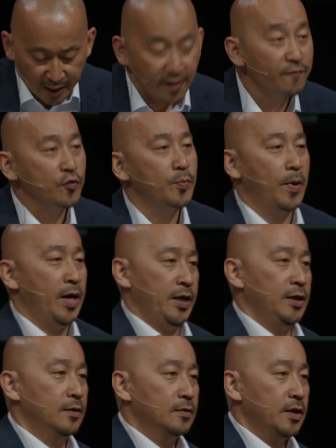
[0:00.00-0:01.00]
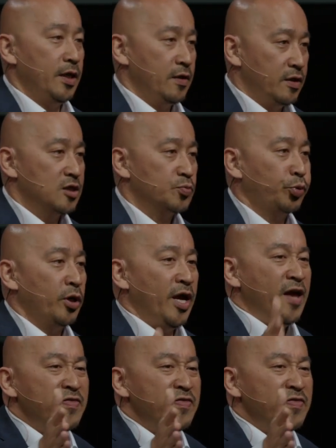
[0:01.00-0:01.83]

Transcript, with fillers: everybody in this prayer.